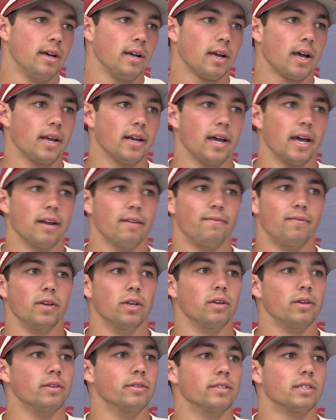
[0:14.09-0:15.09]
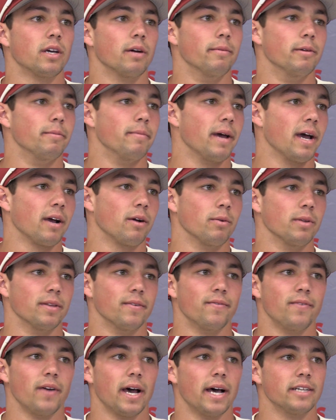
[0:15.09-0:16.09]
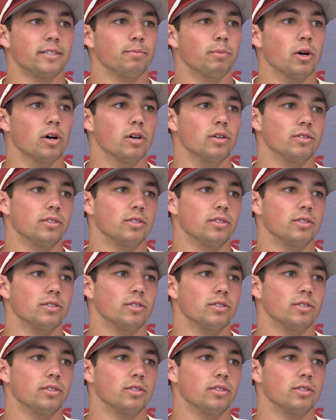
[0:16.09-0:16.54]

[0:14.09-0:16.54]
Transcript: Kind of had a feeling he was coming back with a fastball,